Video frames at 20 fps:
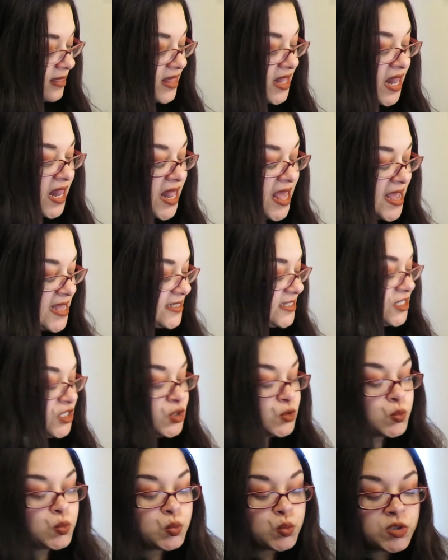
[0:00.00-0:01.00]
The
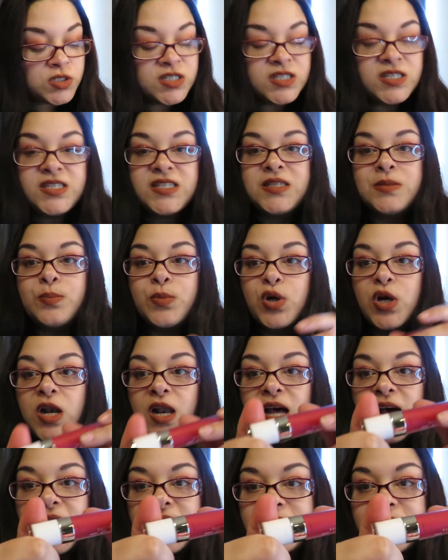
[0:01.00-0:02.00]
last one is
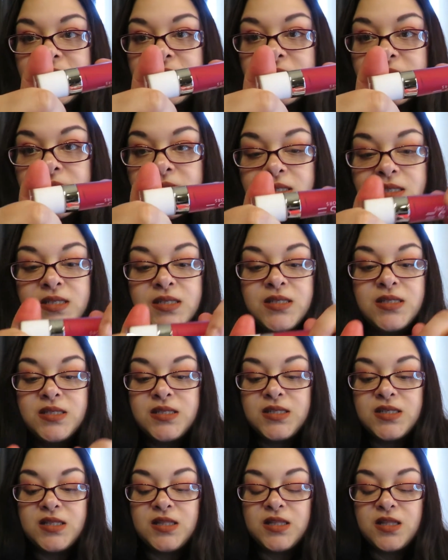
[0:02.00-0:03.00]
Merlot
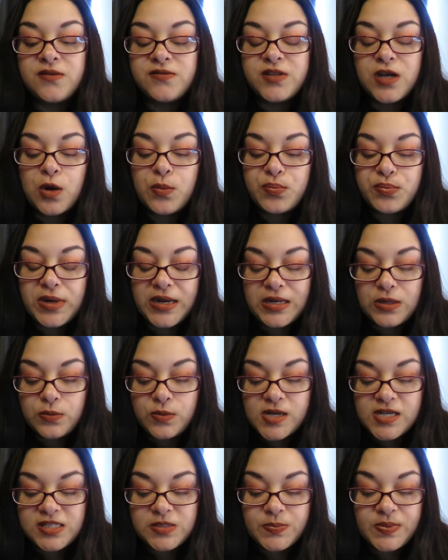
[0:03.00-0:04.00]
and I loved how bright it
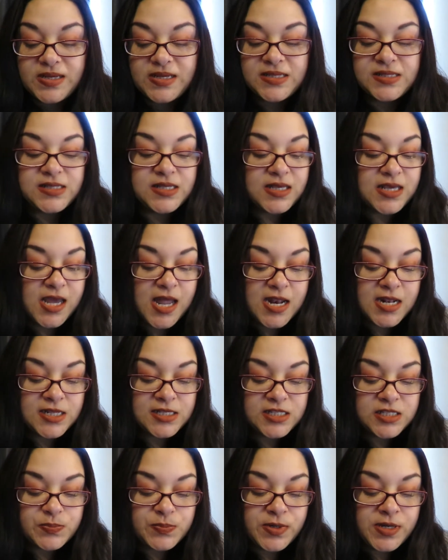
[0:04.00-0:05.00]
was because
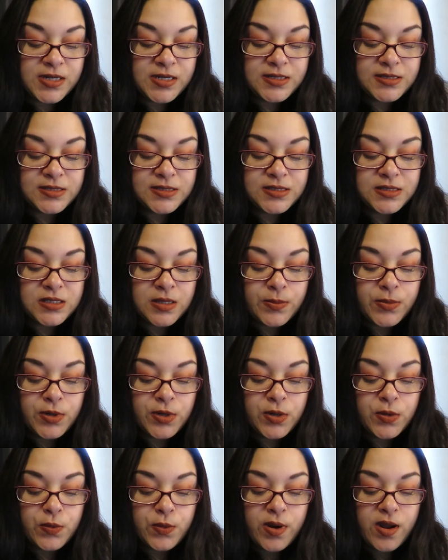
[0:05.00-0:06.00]
again spring
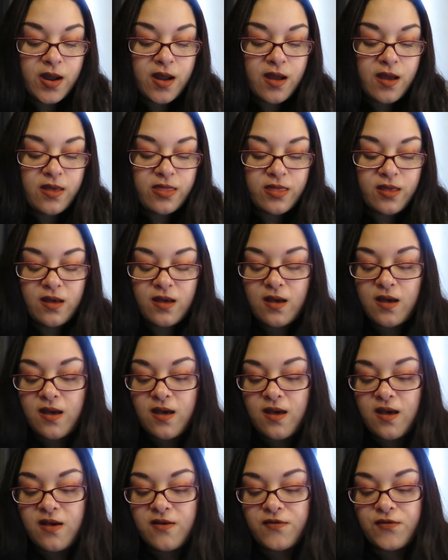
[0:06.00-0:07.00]
summer why
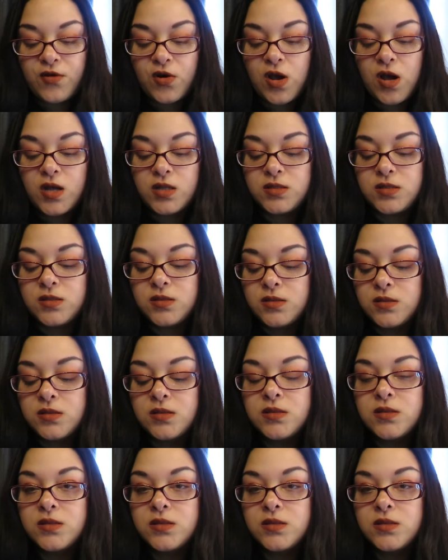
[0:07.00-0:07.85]
the F not